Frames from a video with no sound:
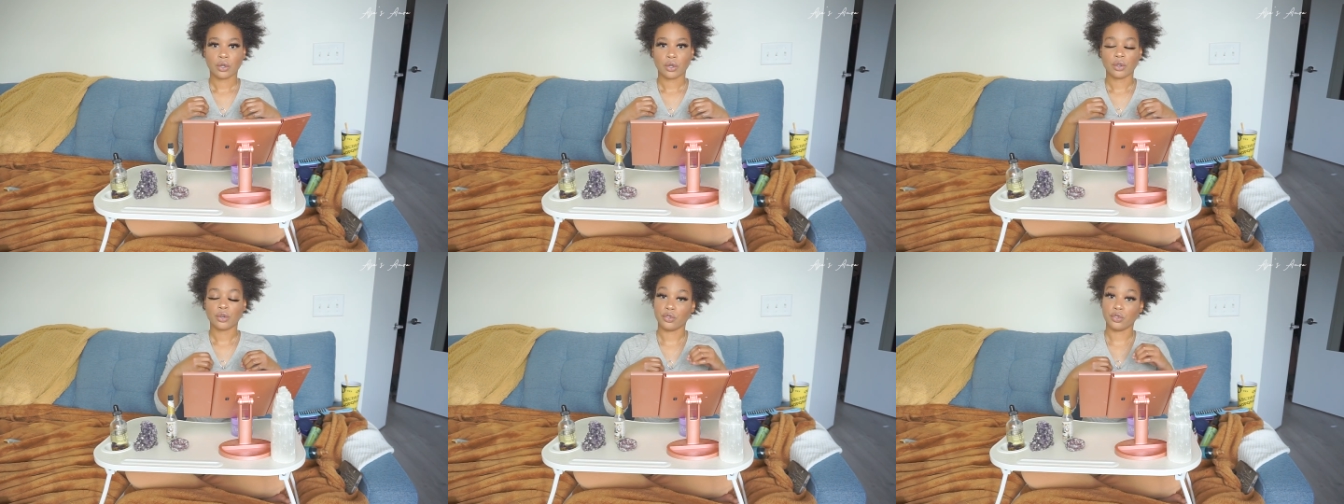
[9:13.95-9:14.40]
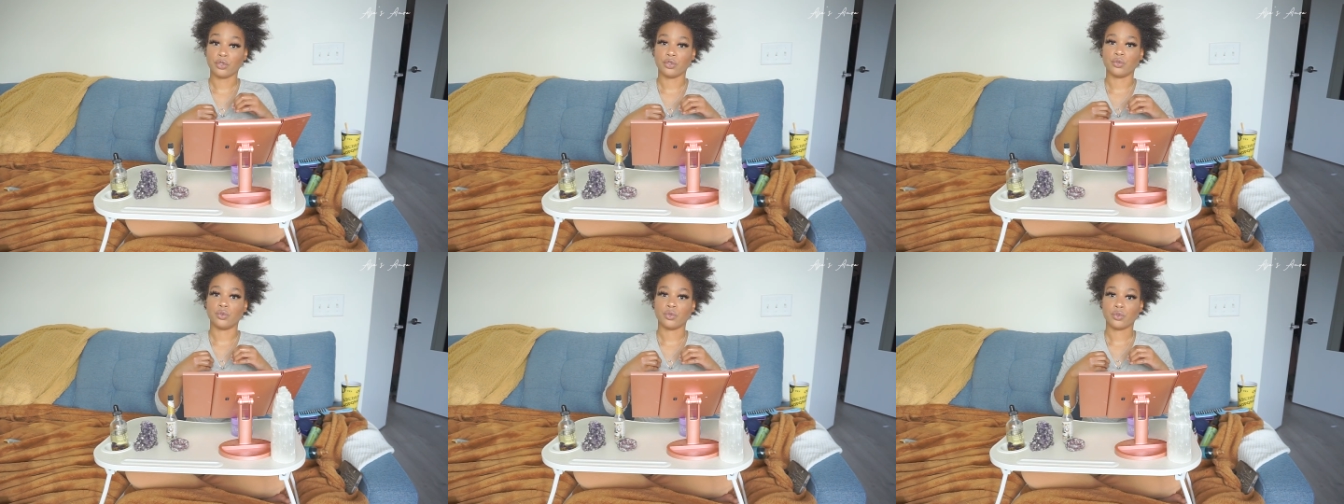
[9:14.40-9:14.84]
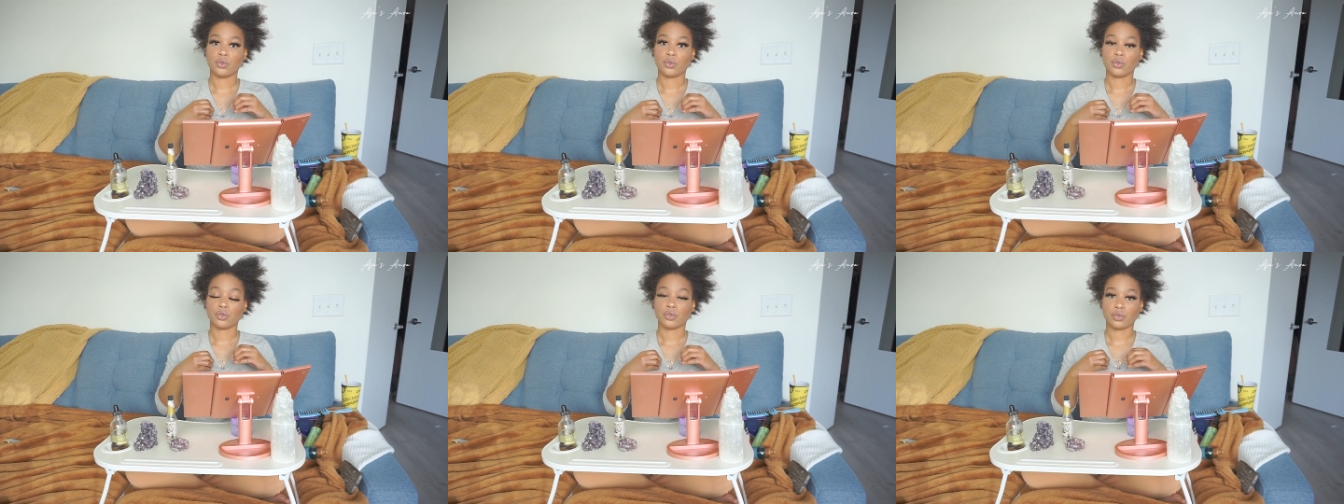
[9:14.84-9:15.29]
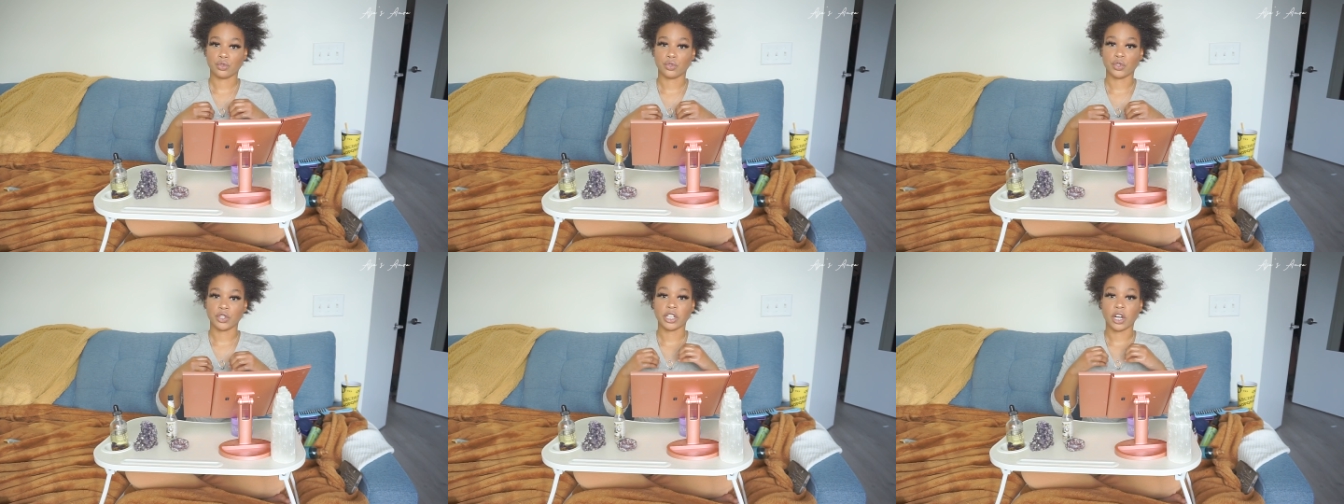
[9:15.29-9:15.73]
who you
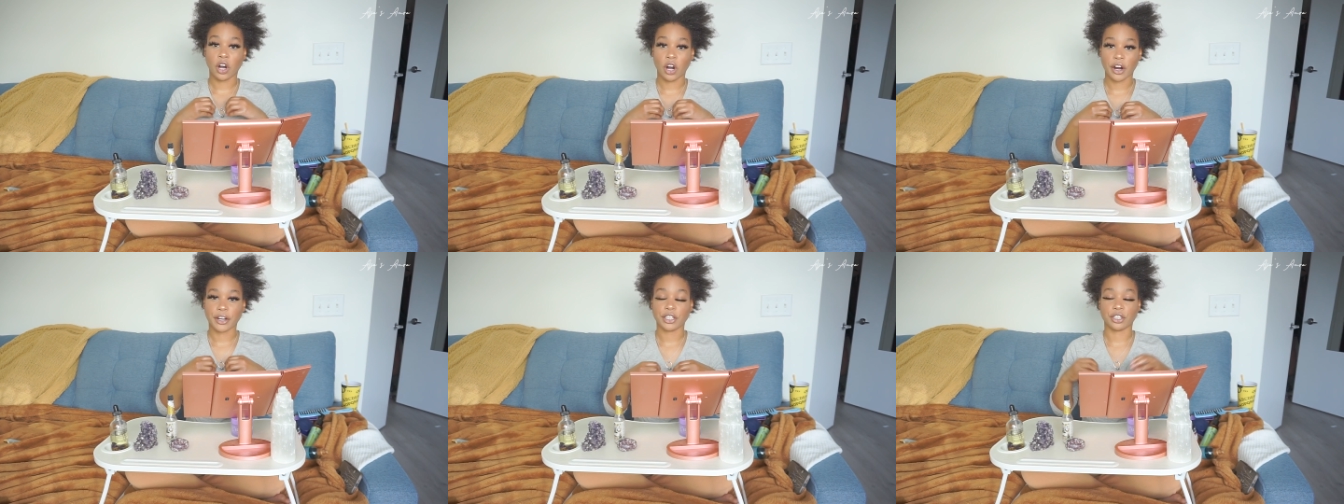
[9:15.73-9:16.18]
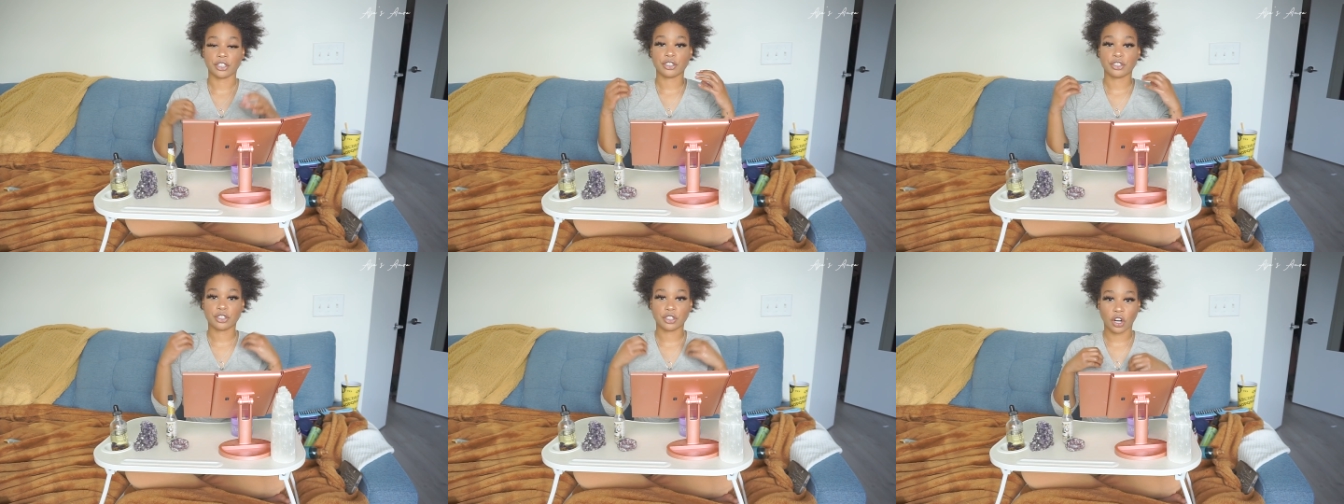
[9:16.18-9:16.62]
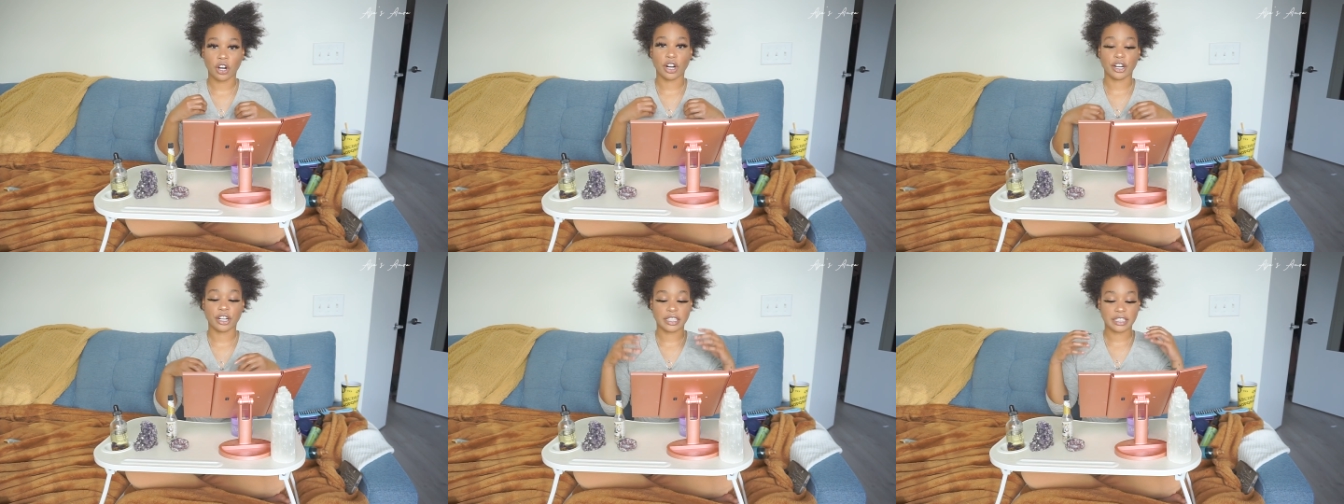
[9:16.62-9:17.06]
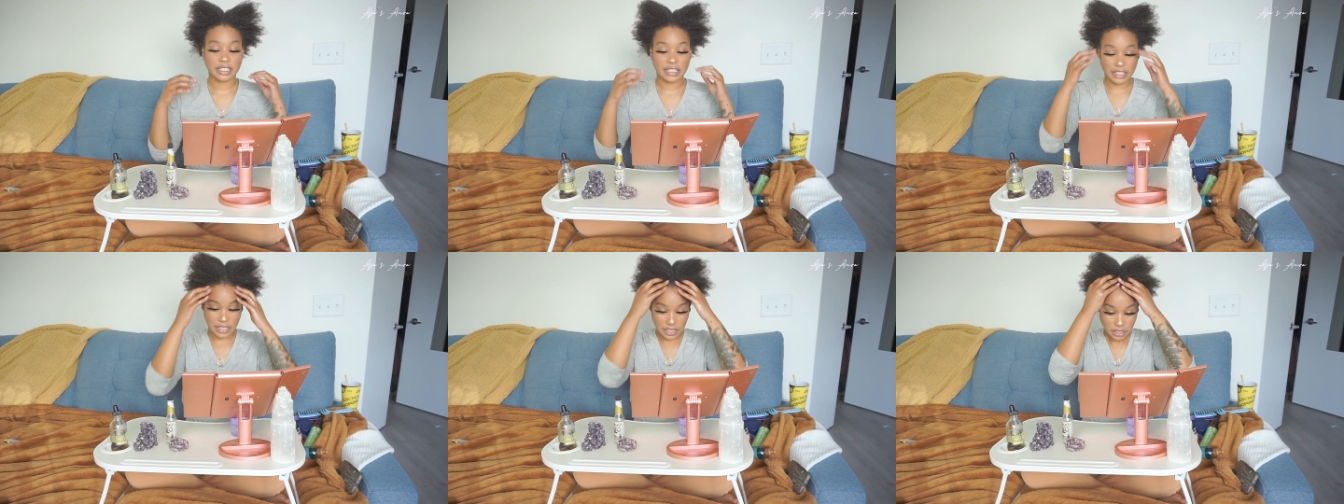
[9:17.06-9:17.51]
truly are, your star
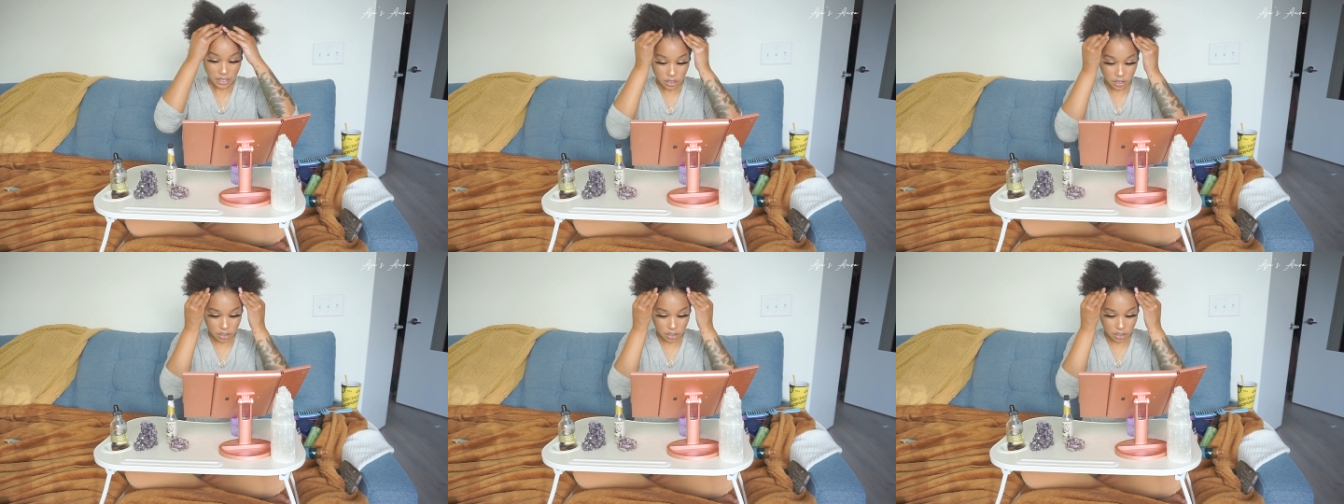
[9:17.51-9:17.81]
seed.